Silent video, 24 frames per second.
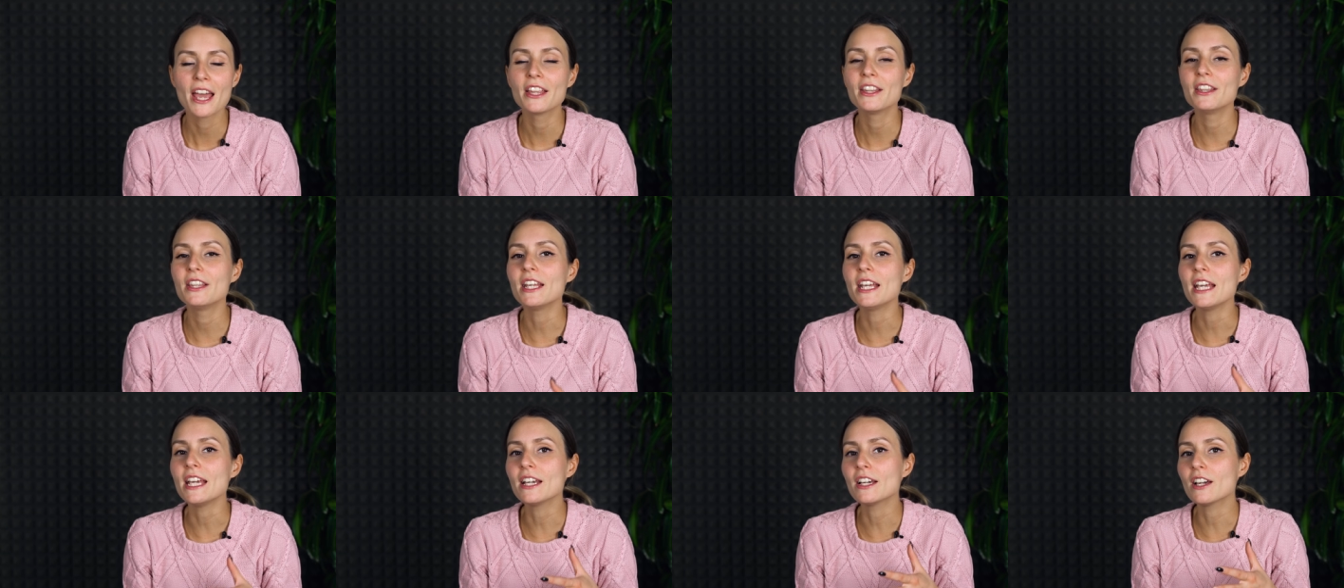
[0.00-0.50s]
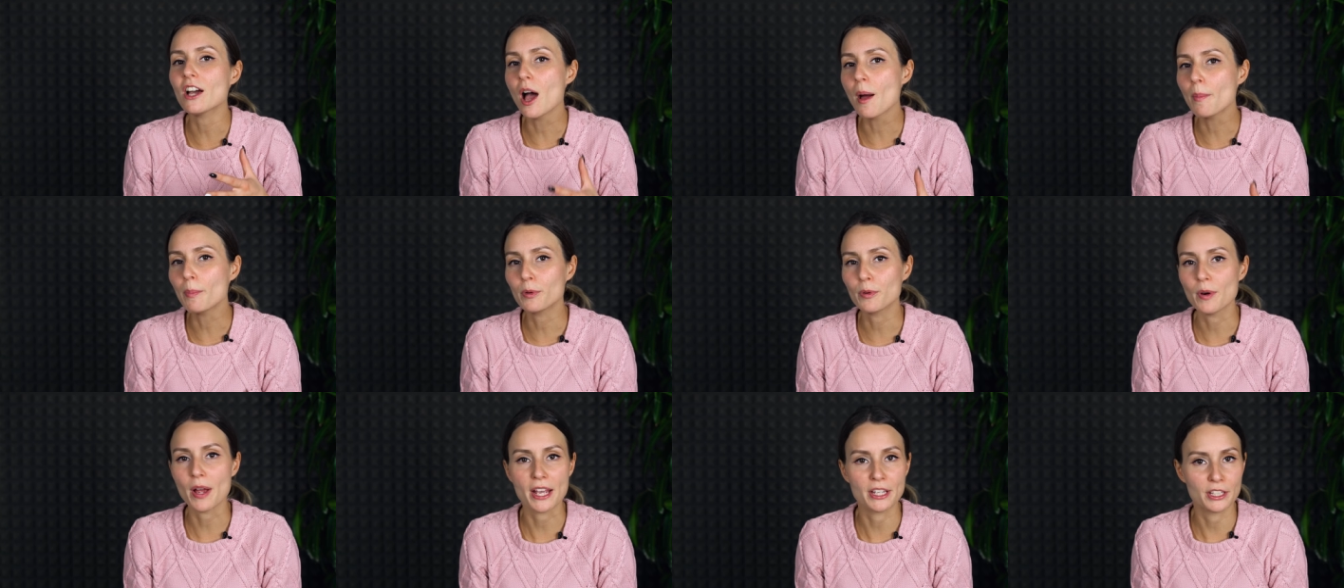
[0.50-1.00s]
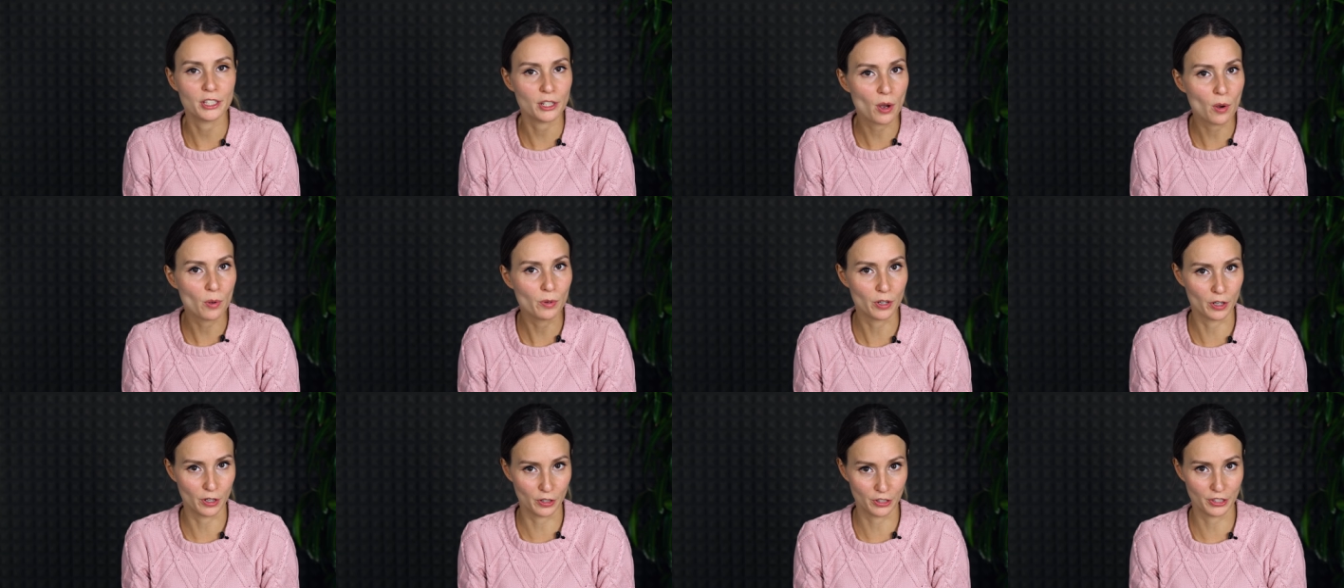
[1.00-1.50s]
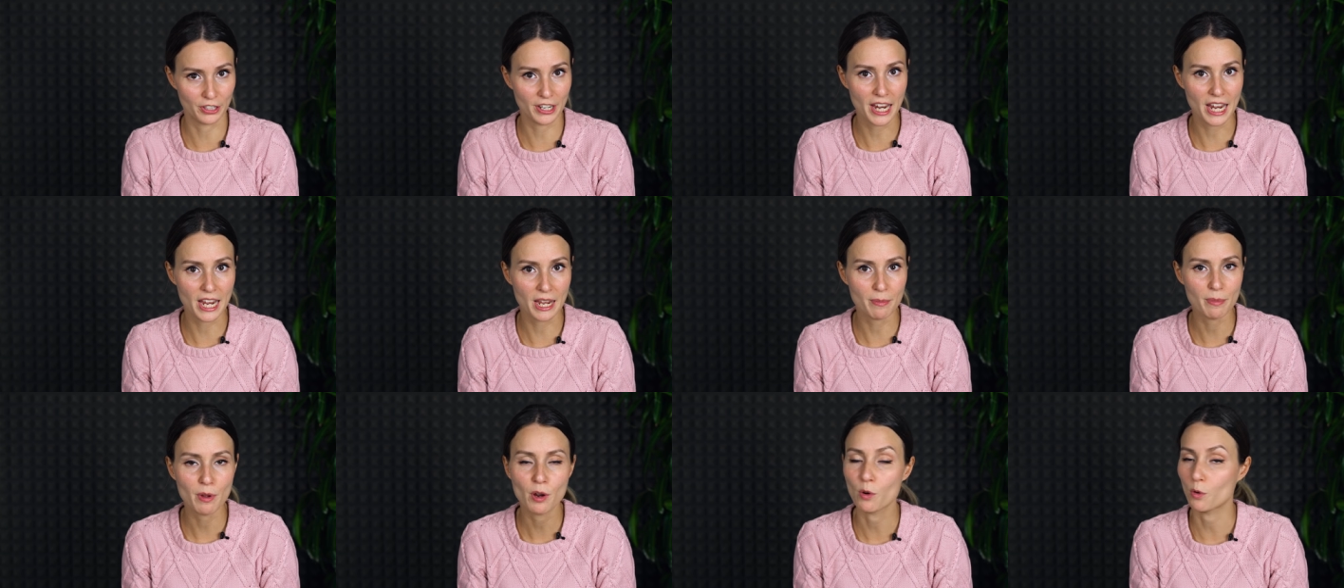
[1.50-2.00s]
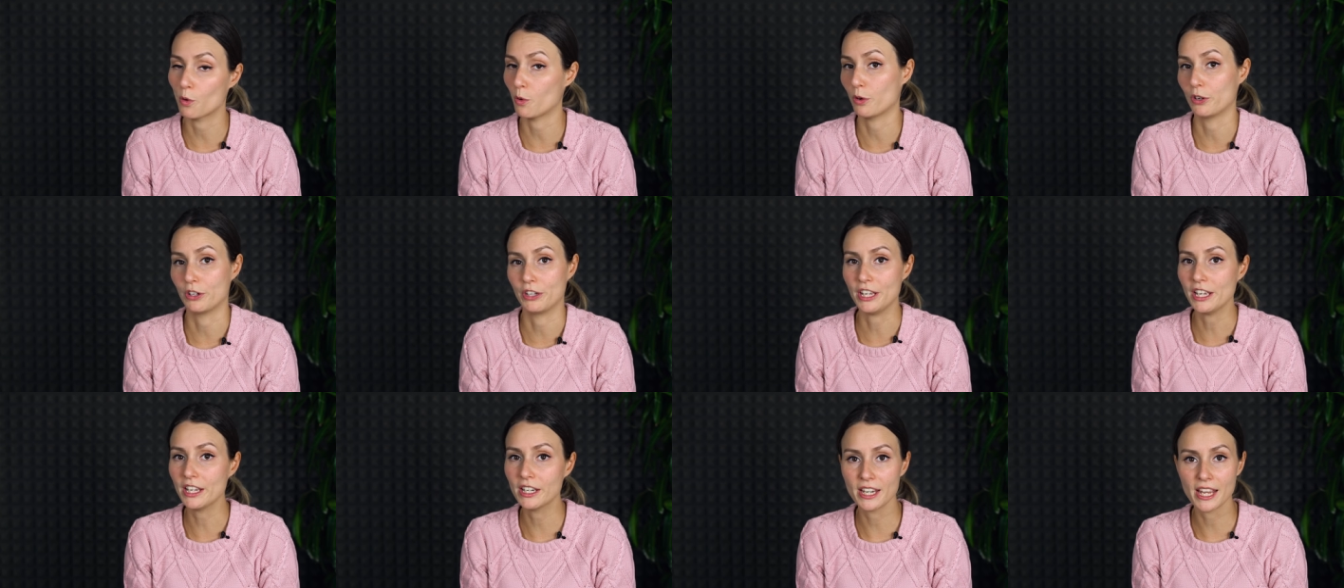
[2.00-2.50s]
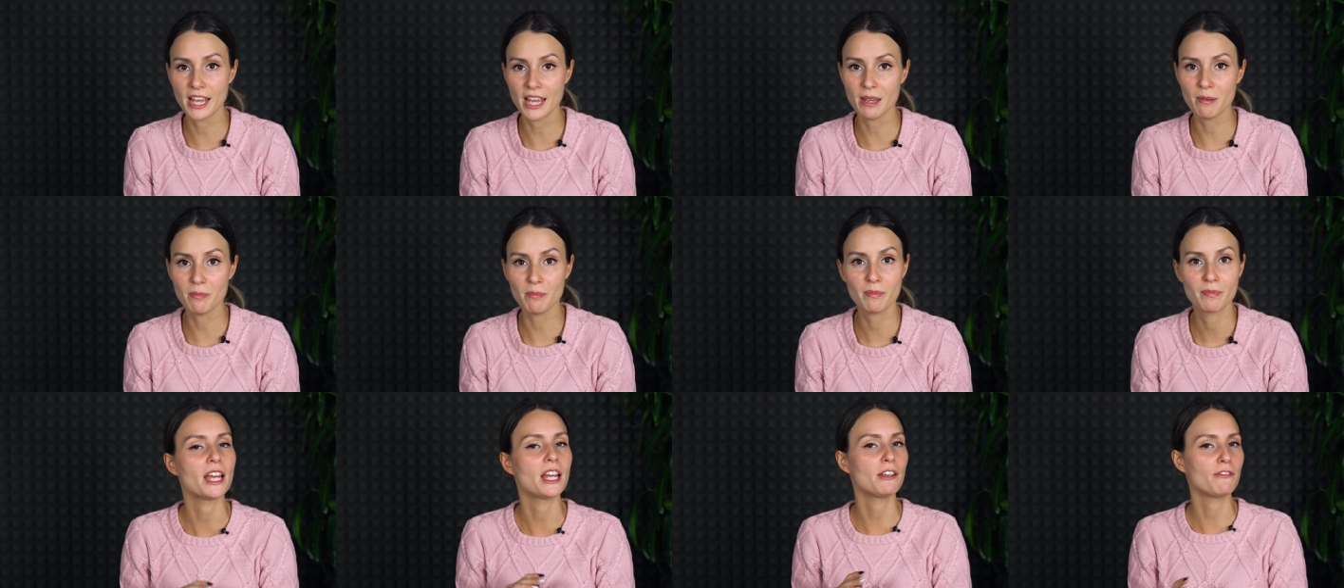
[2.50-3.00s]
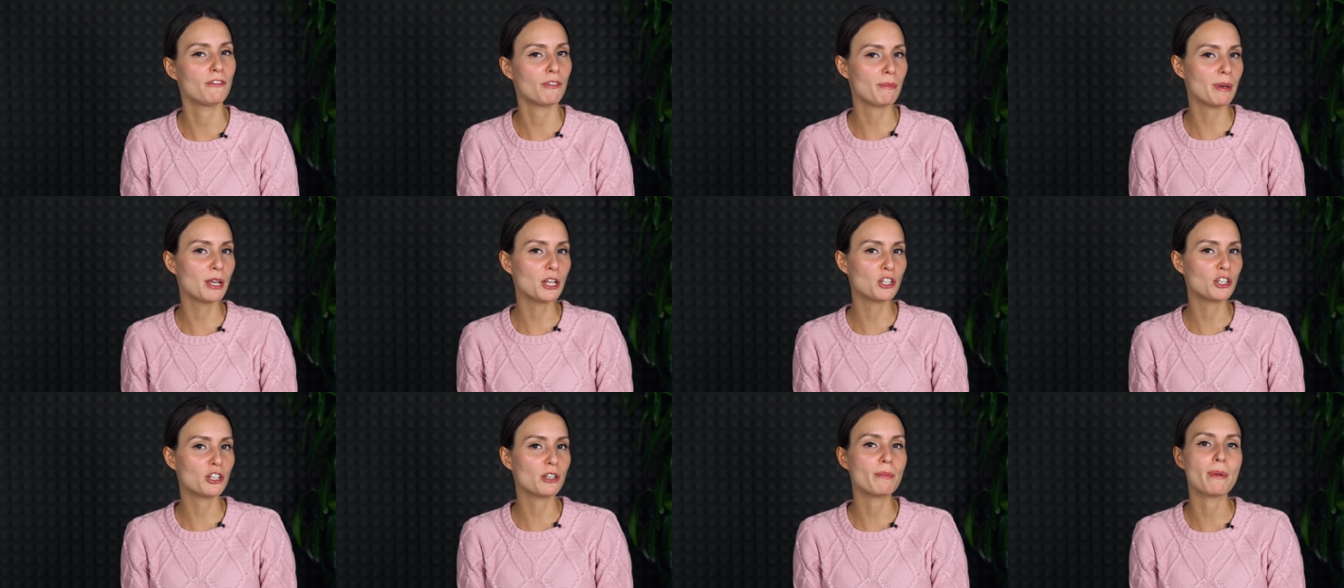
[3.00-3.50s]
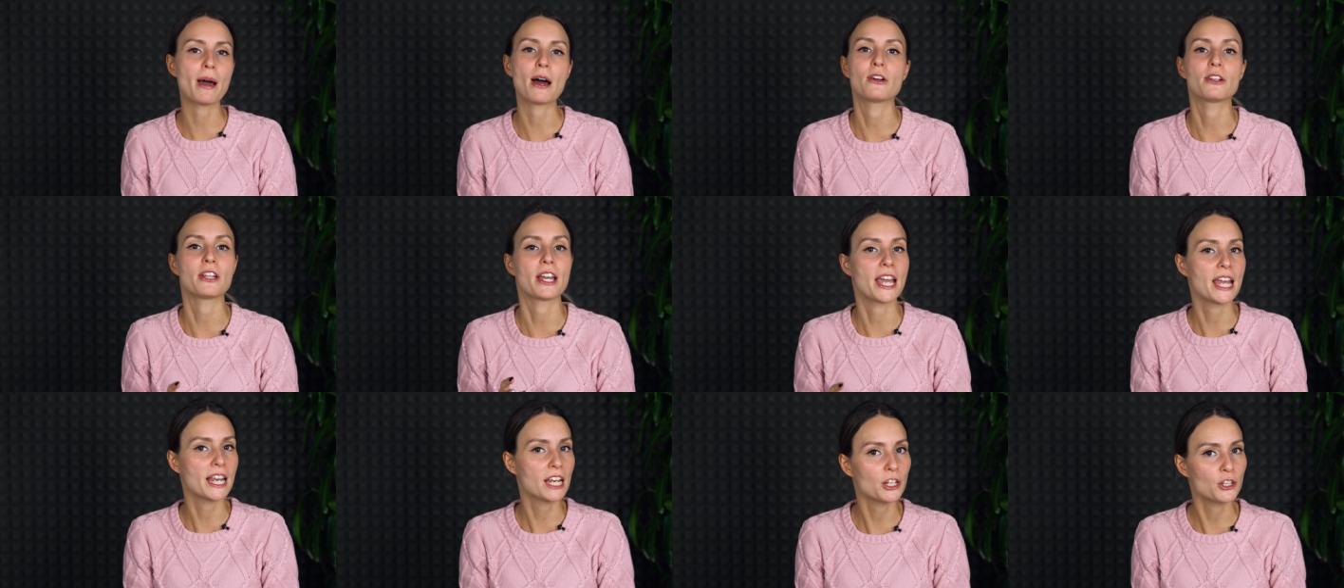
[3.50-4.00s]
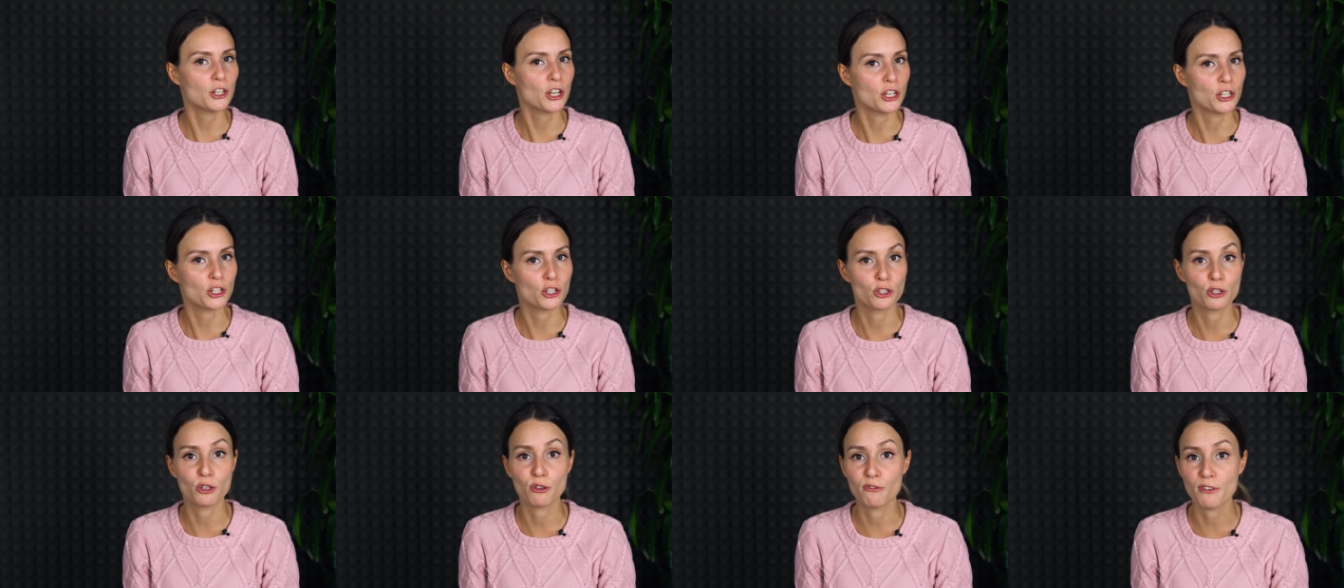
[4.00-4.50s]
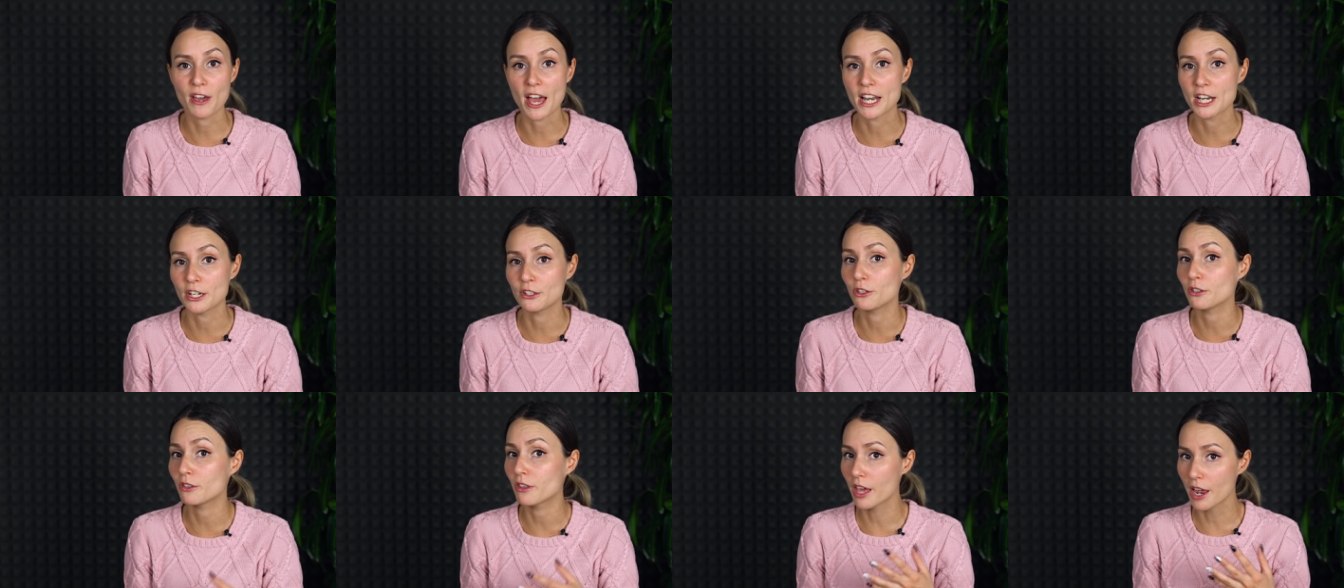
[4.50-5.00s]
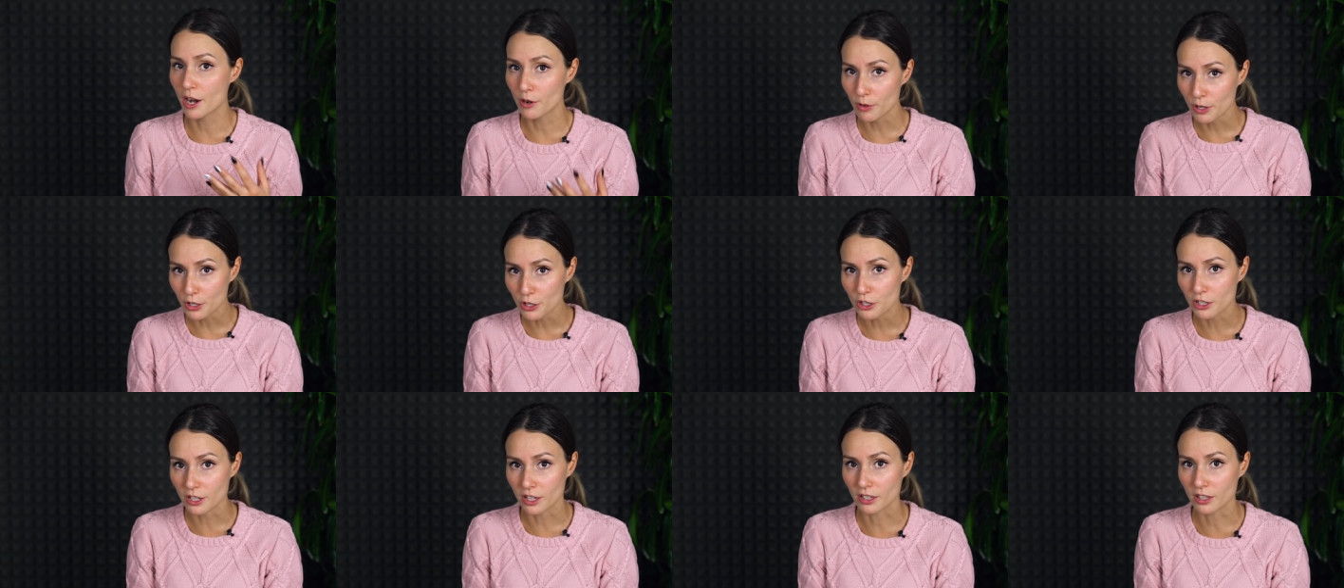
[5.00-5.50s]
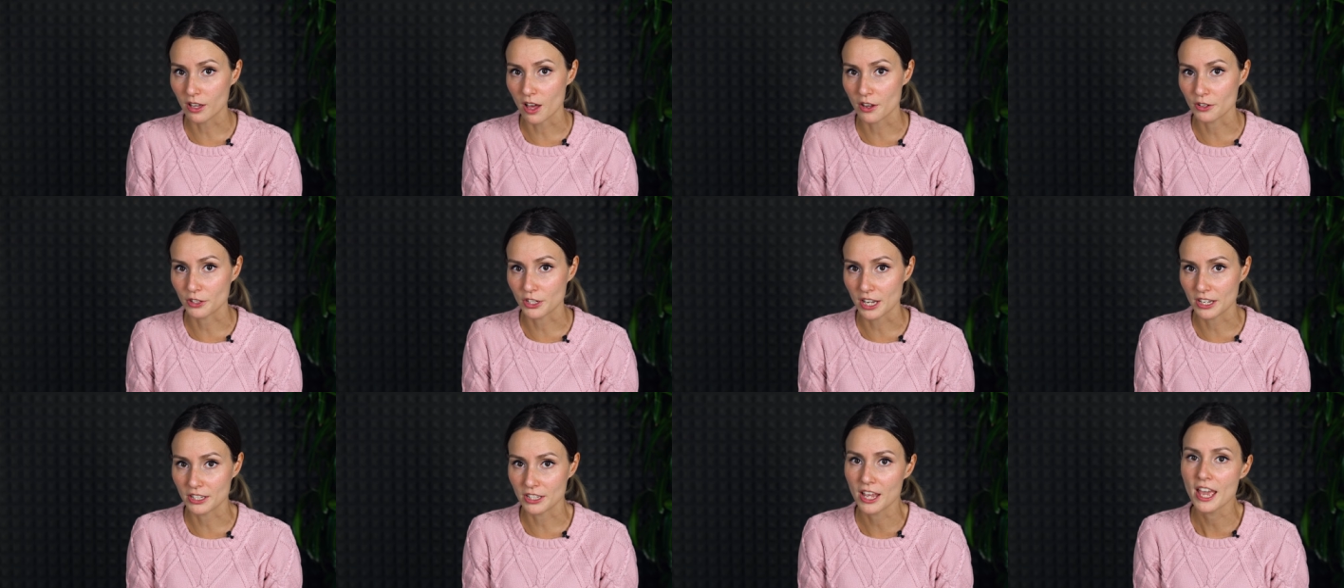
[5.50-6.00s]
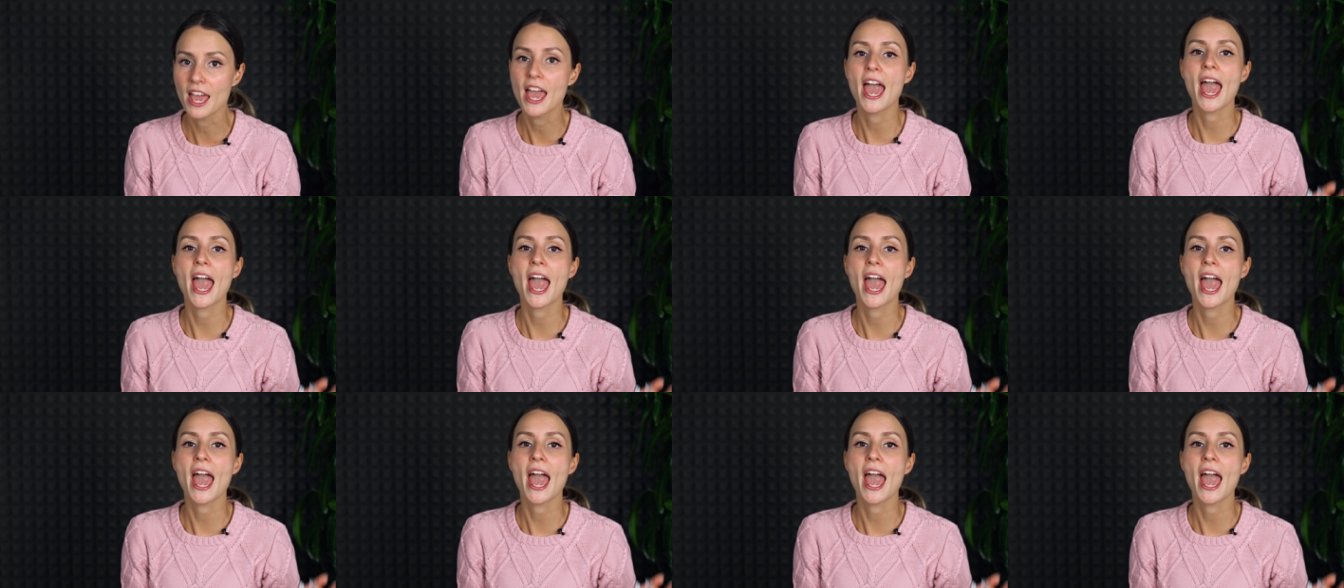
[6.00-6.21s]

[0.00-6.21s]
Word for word: the copyright owner's name or nickname, information about any changes you've added to the original content,